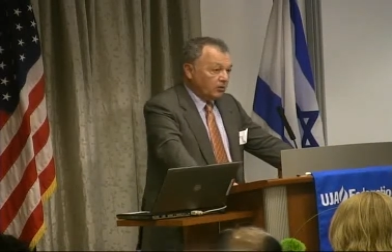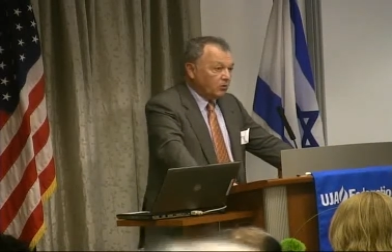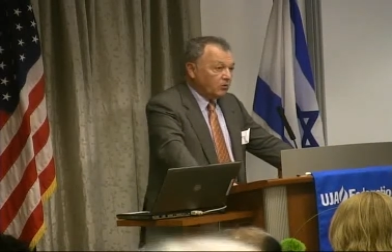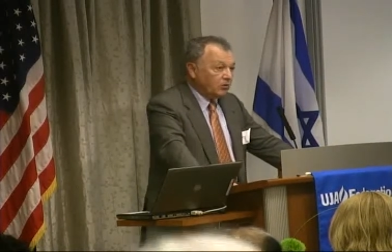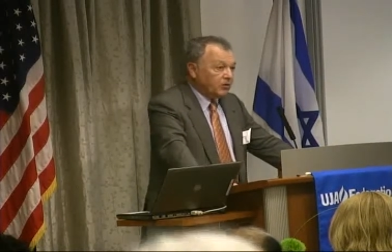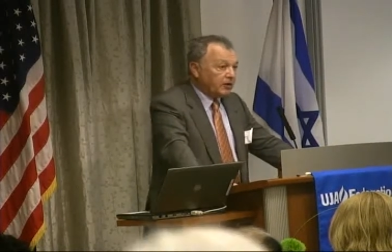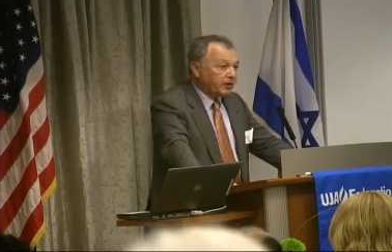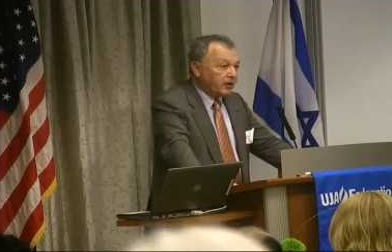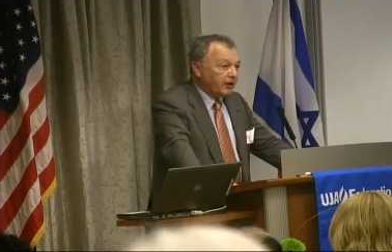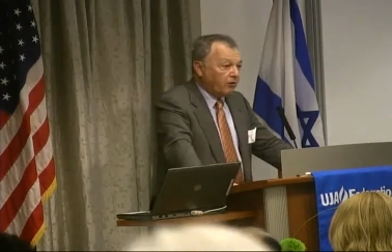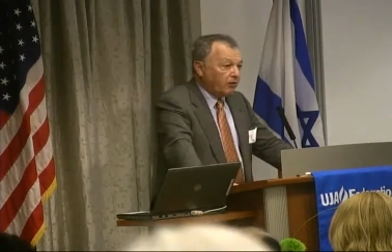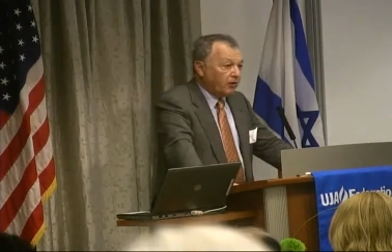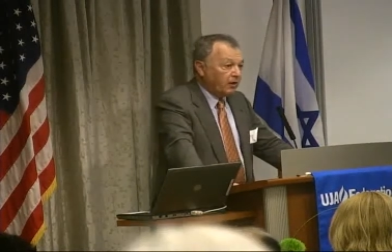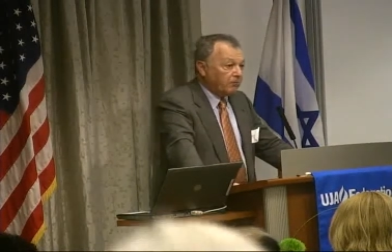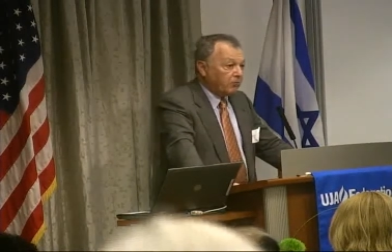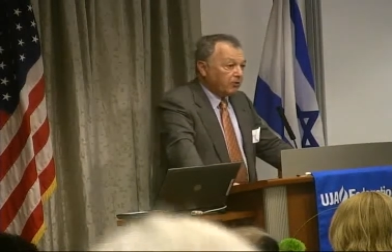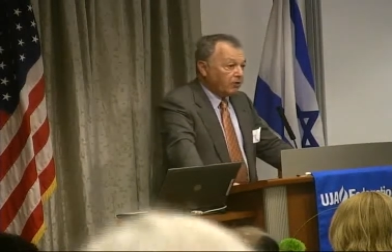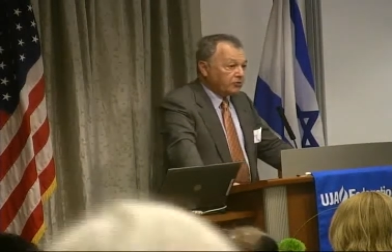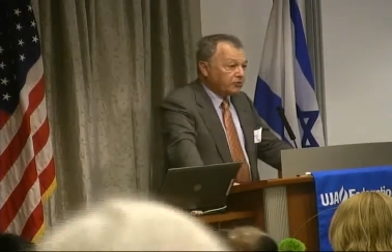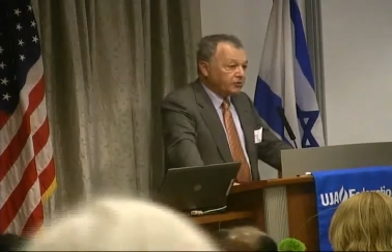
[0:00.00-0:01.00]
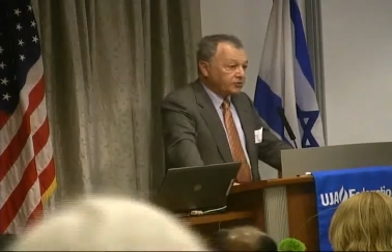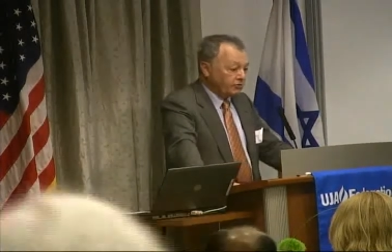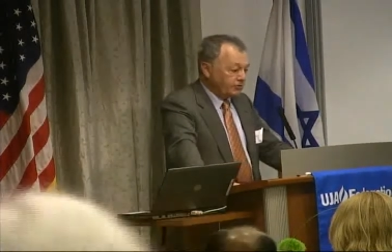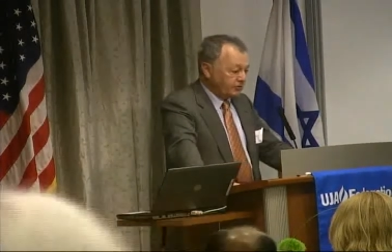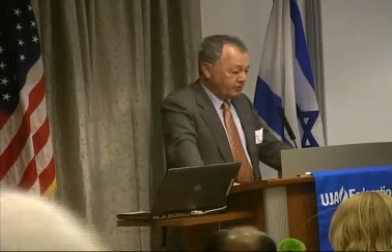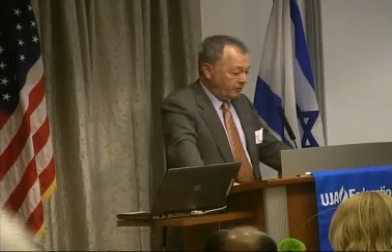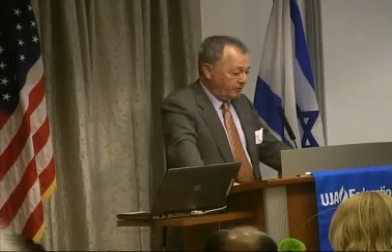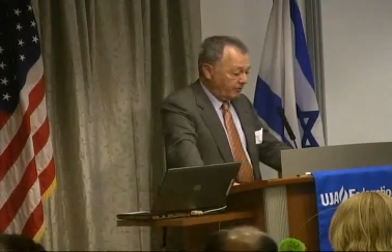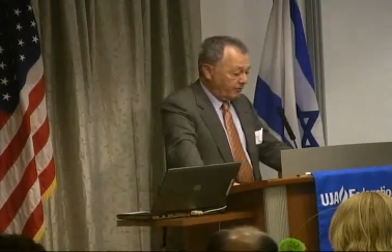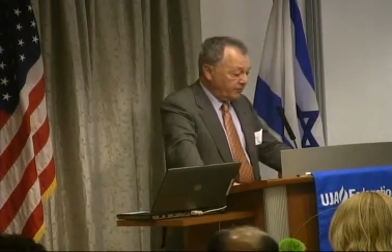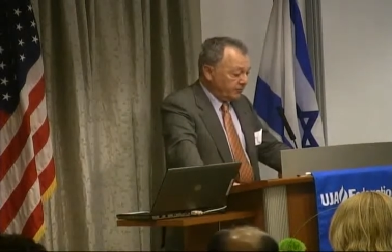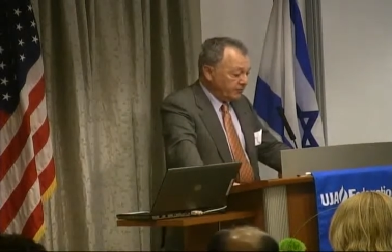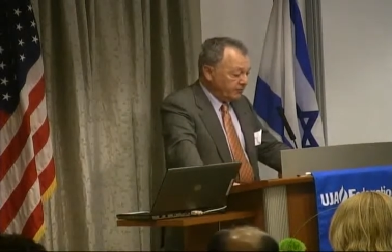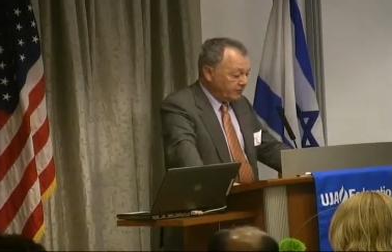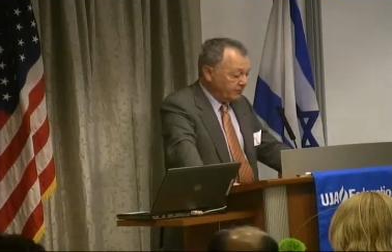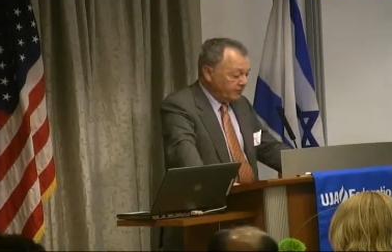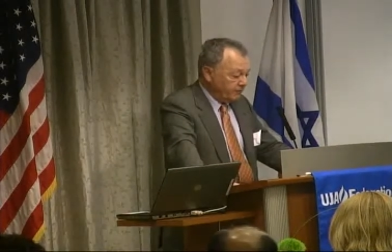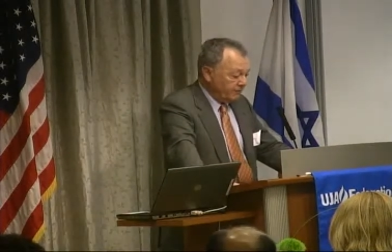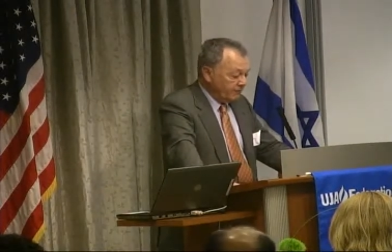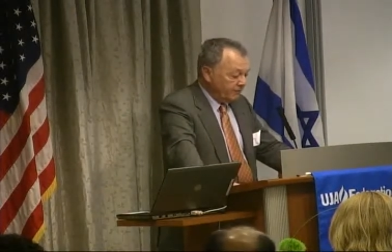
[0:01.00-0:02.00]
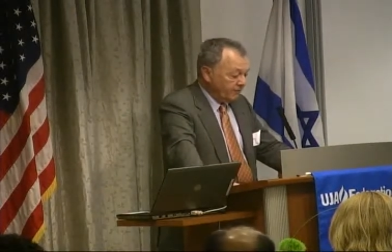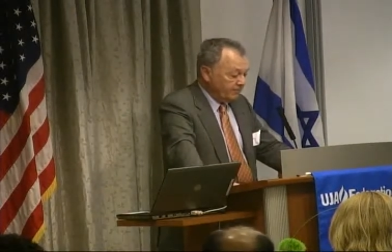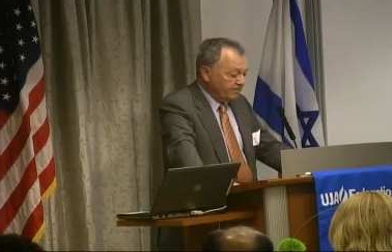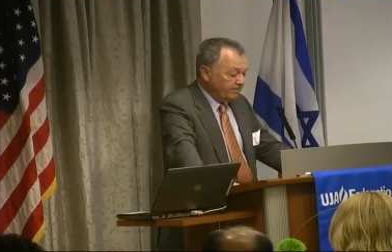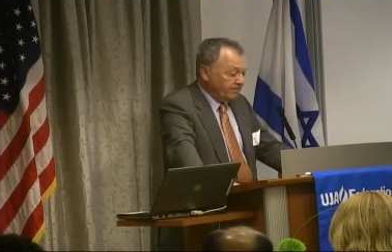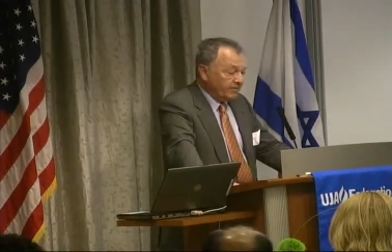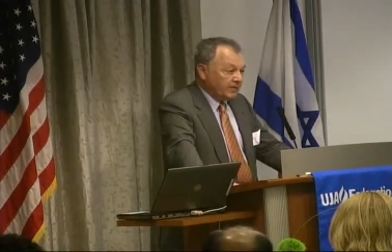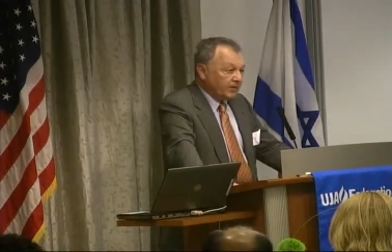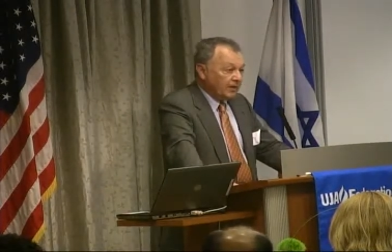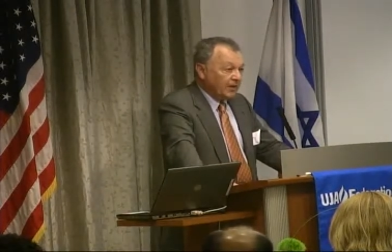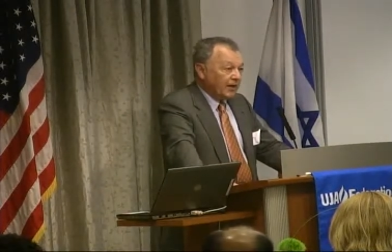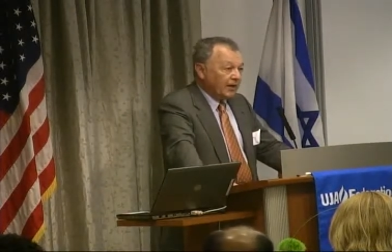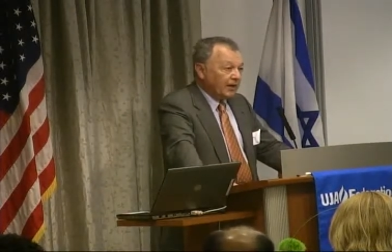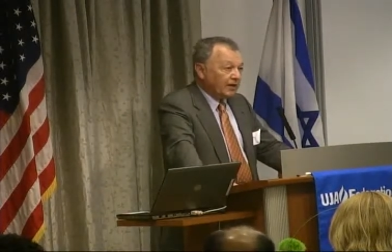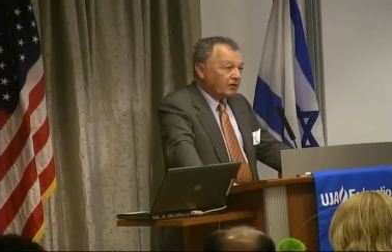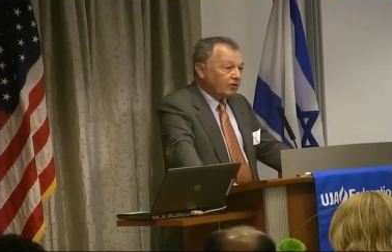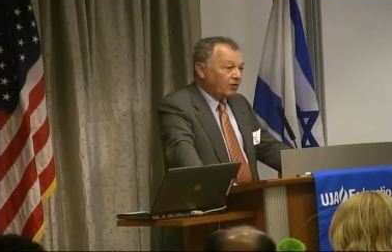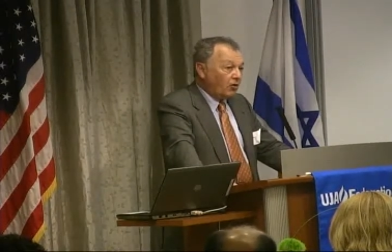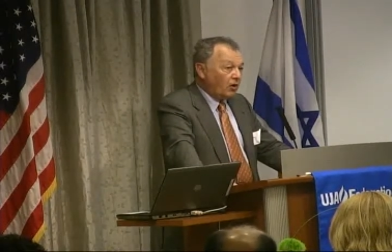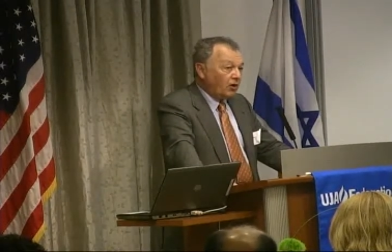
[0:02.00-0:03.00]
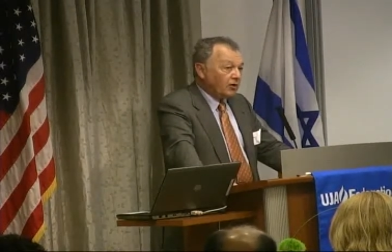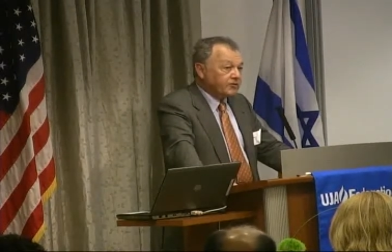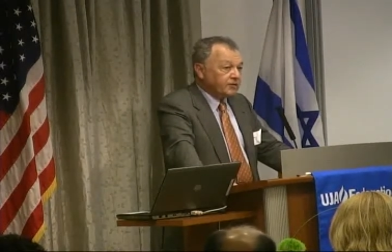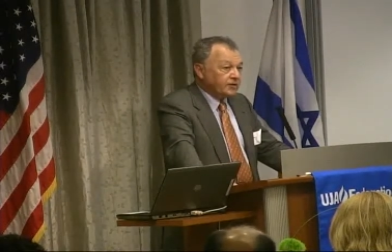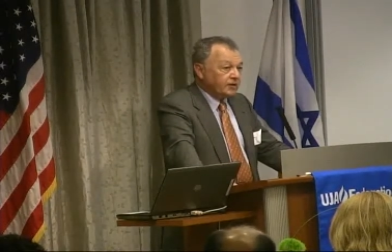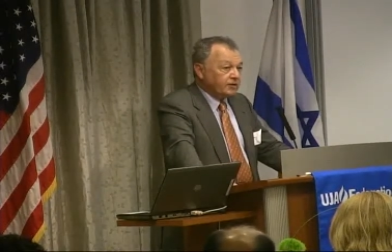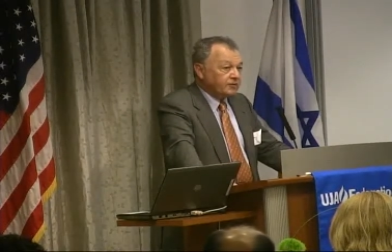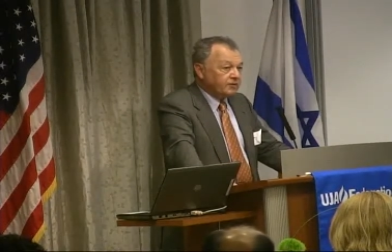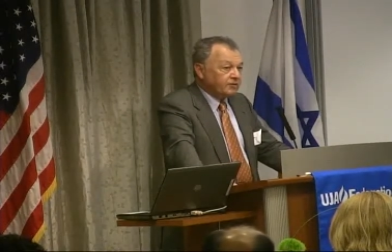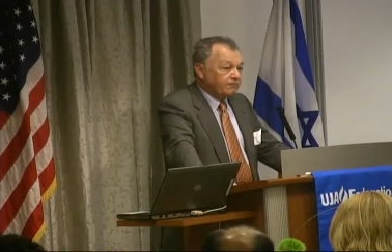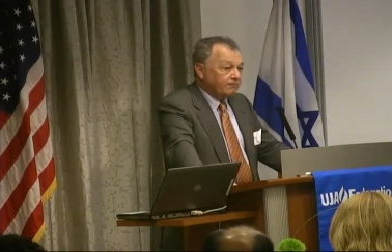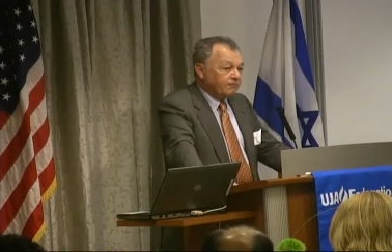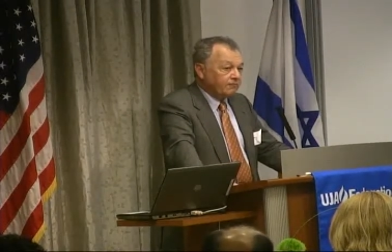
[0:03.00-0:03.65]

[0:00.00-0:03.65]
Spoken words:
with a caring personal service at a cost that is